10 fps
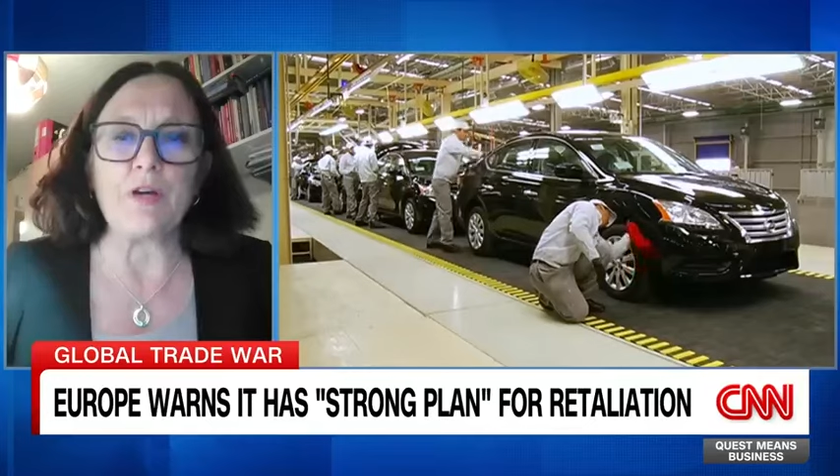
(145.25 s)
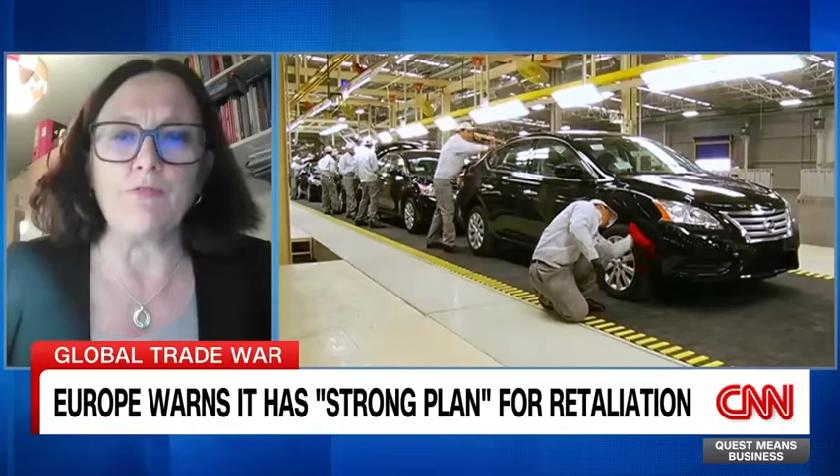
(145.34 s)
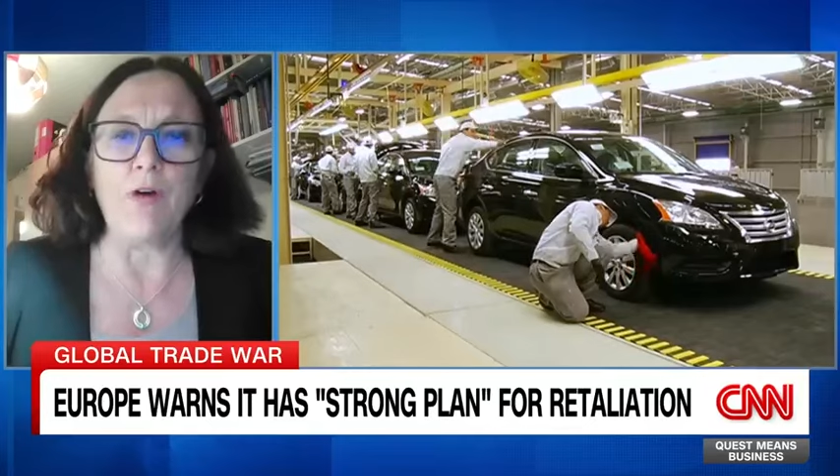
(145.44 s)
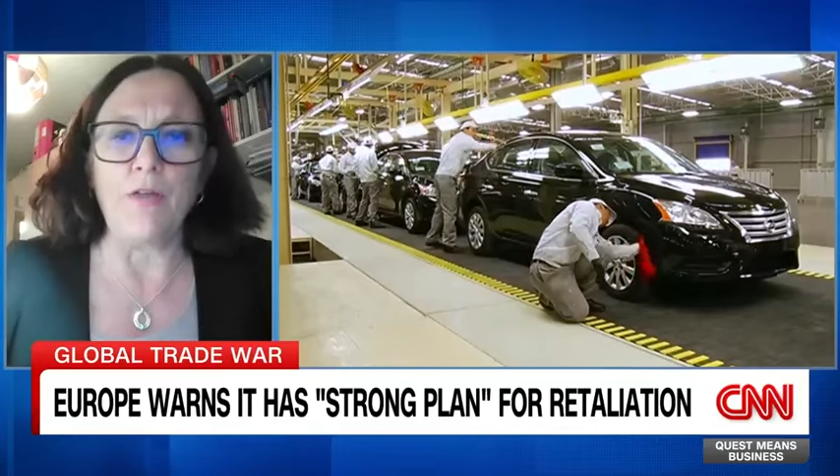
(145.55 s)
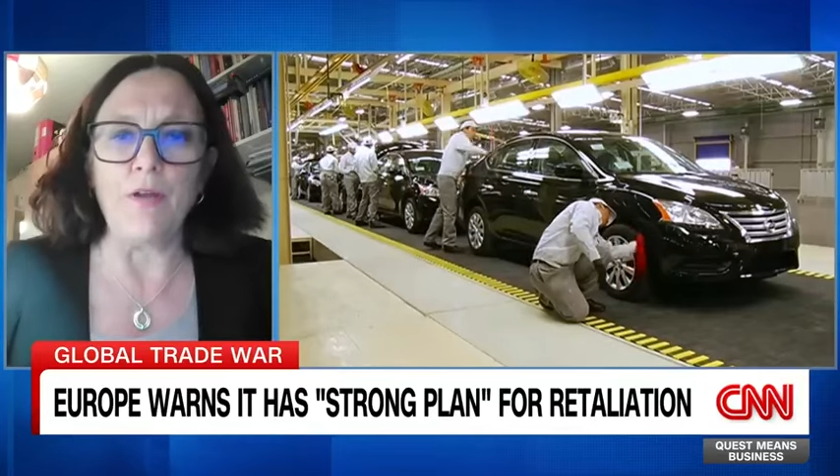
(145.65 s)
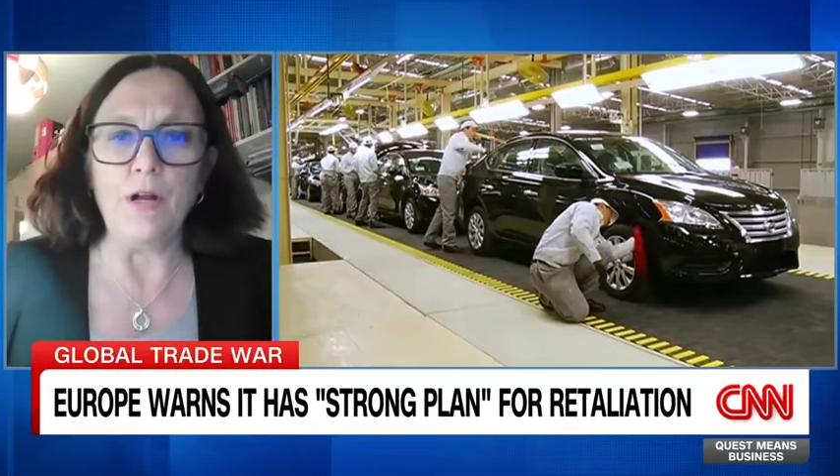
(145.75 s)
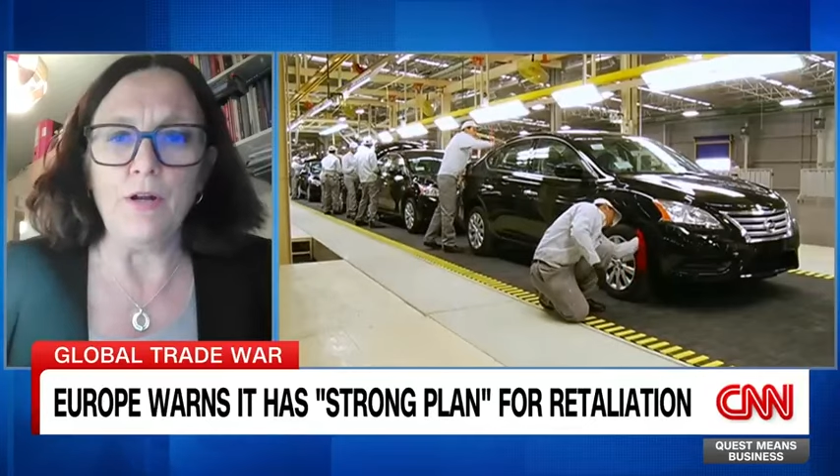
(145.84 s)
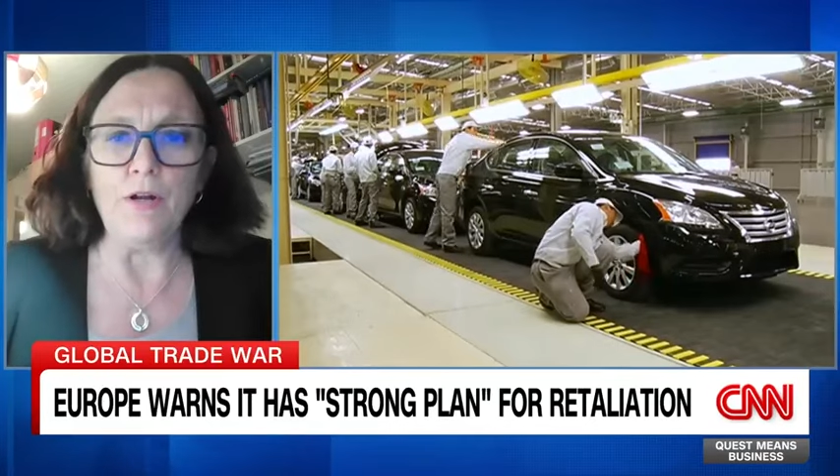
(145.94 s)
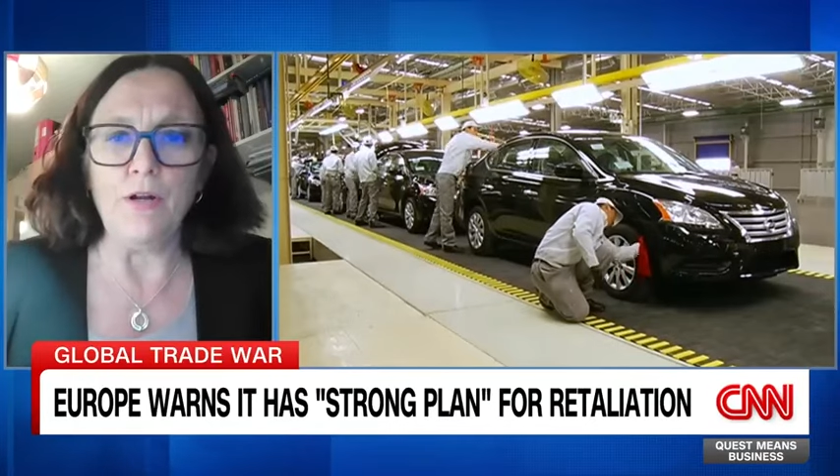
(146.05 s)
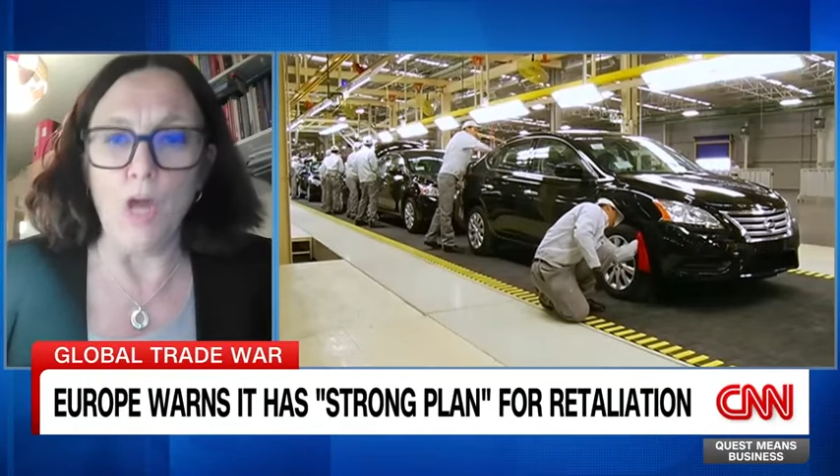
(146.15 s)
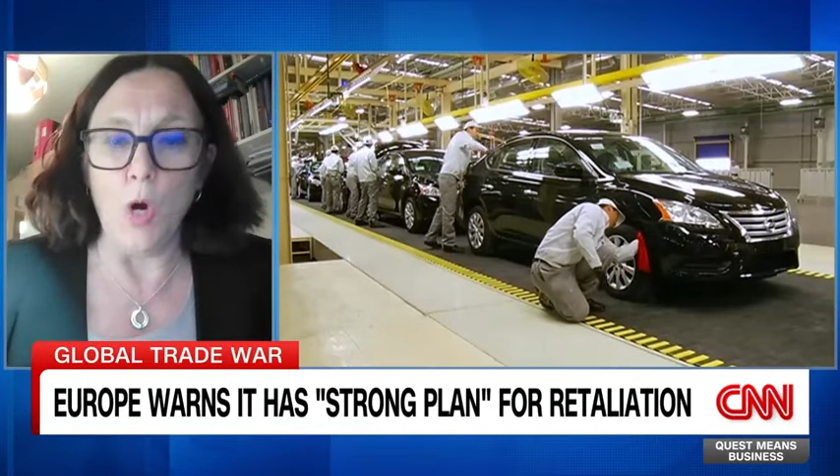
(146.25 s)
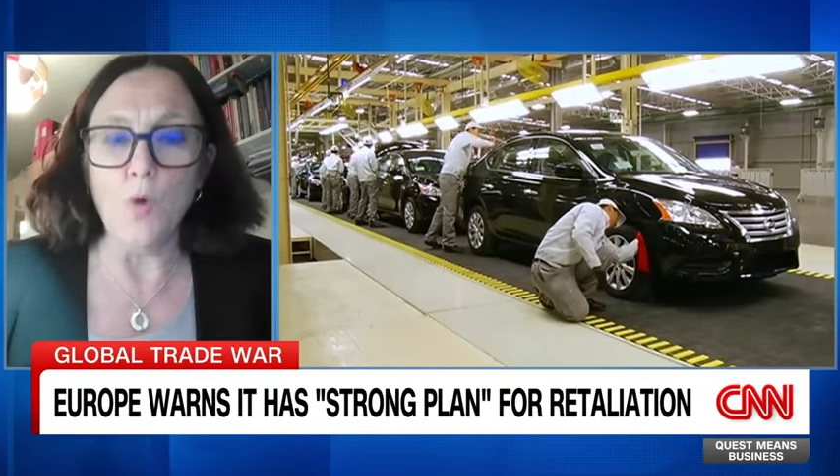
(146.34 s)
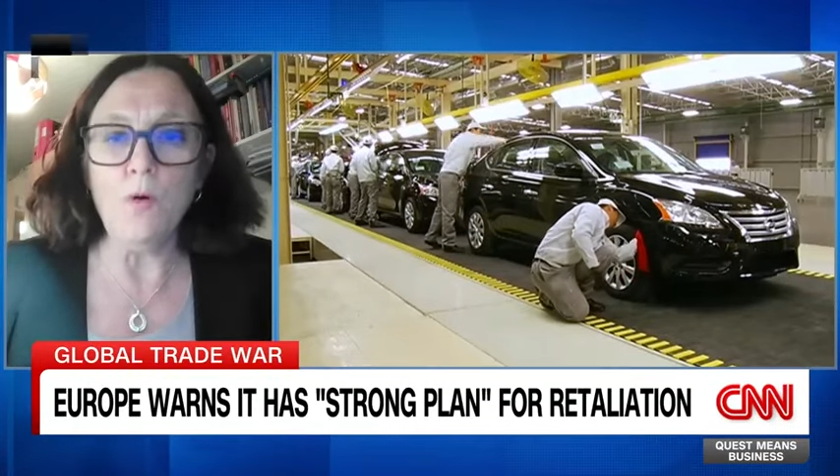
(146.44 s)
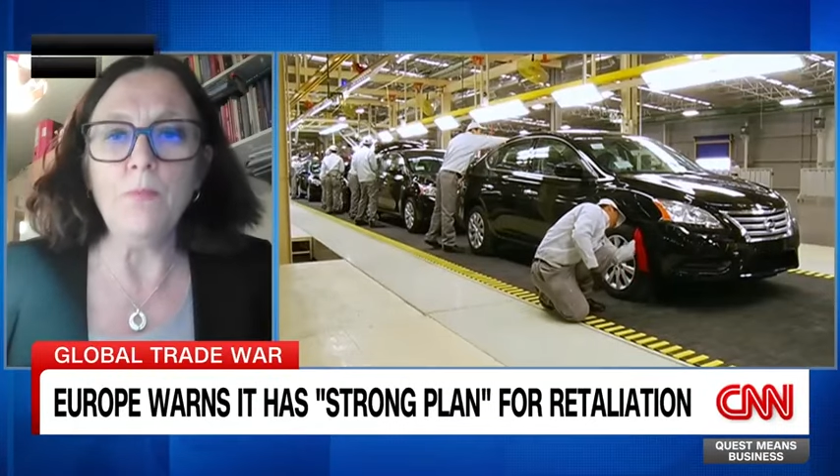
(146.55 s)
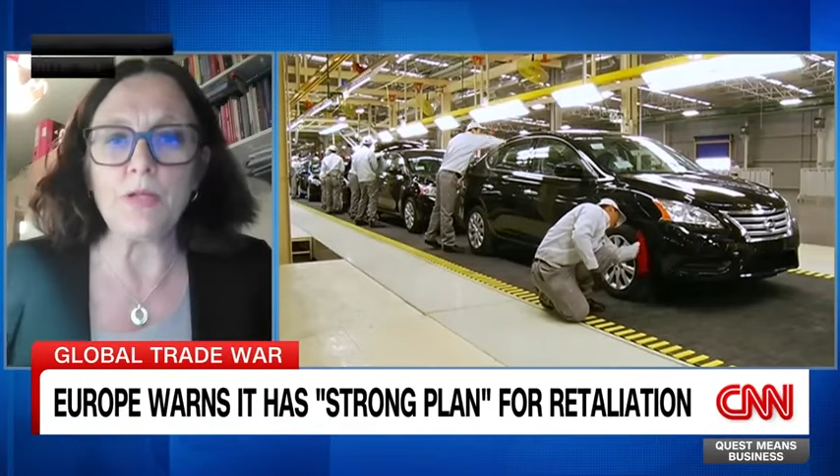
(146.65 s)
rather low
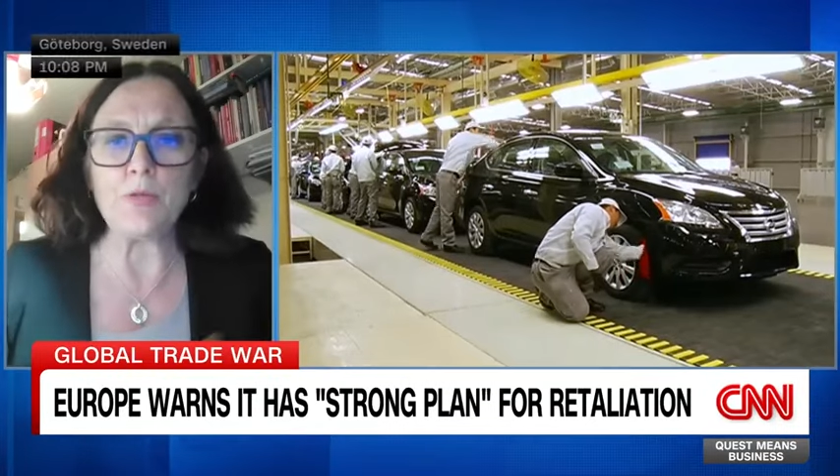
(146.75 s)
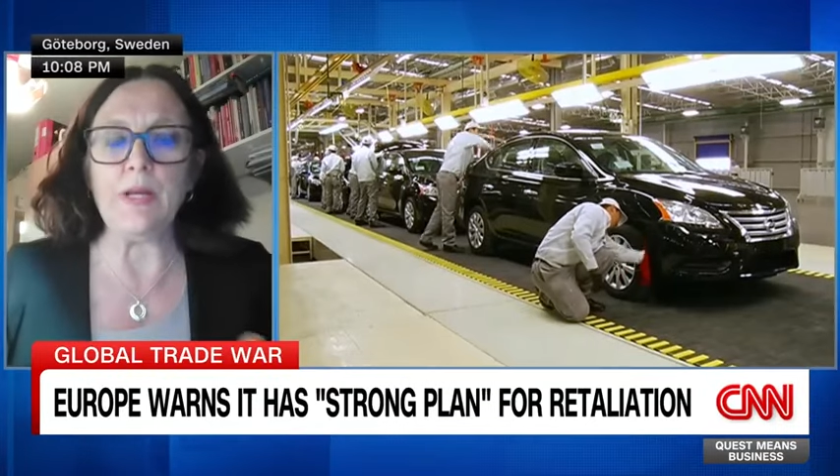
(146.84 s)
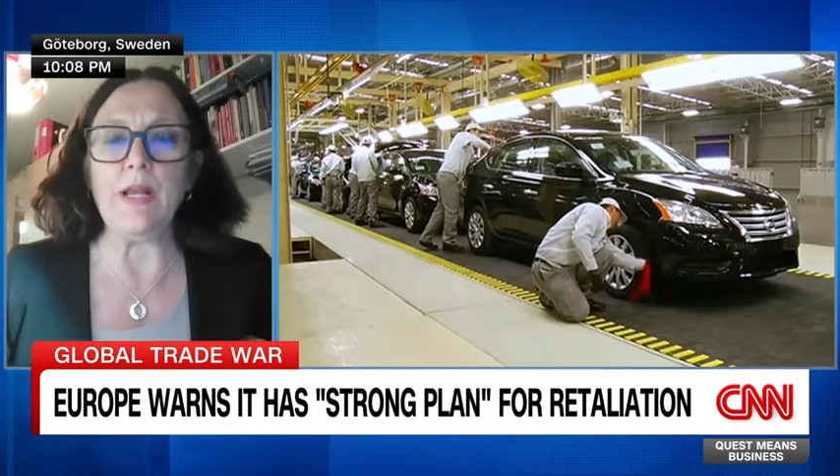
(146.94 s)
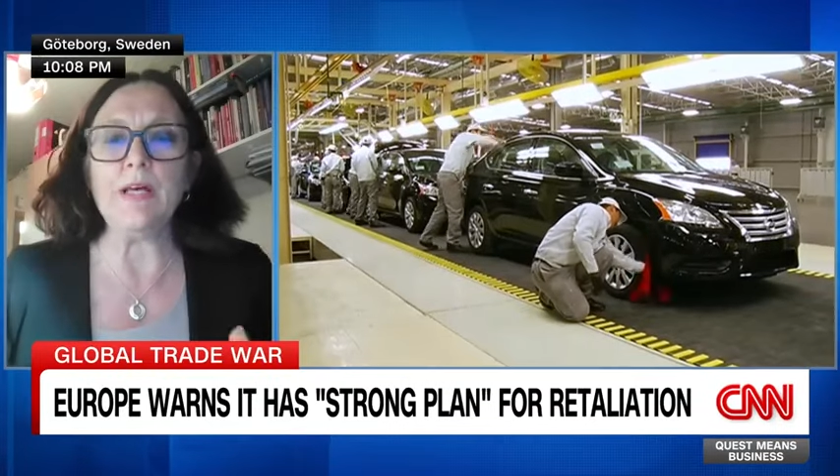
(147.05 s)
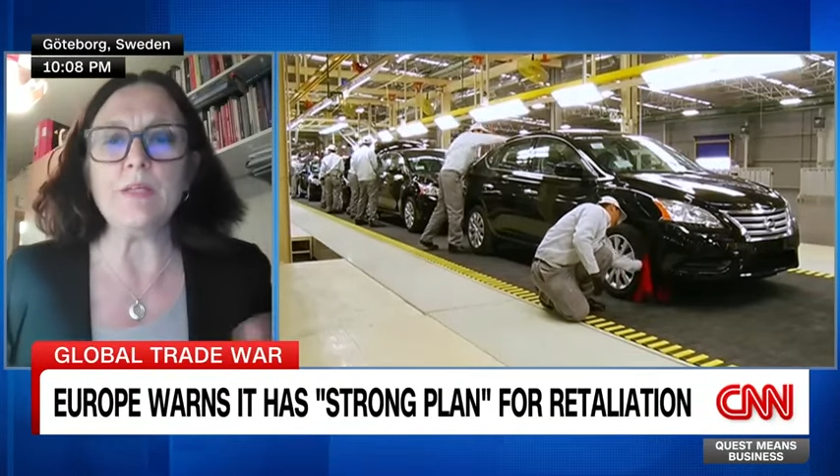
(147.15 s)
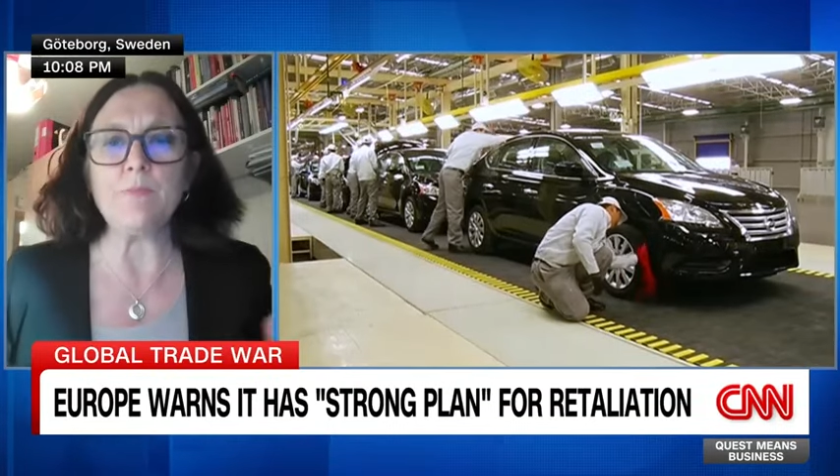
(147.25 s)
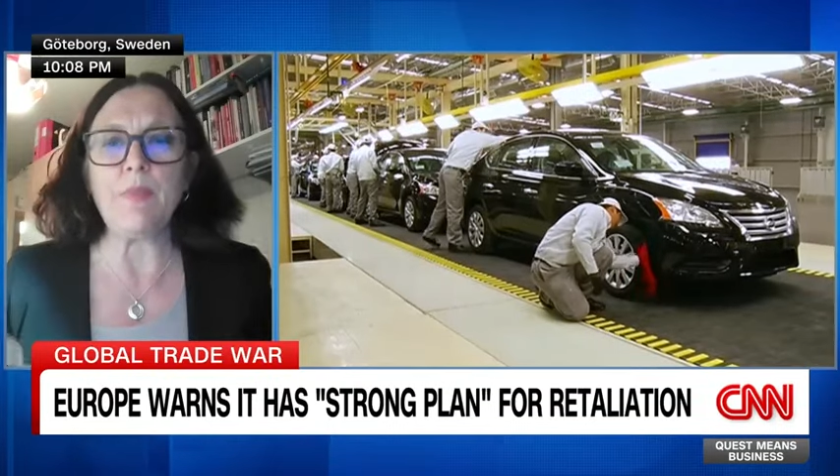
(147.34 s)
between us, but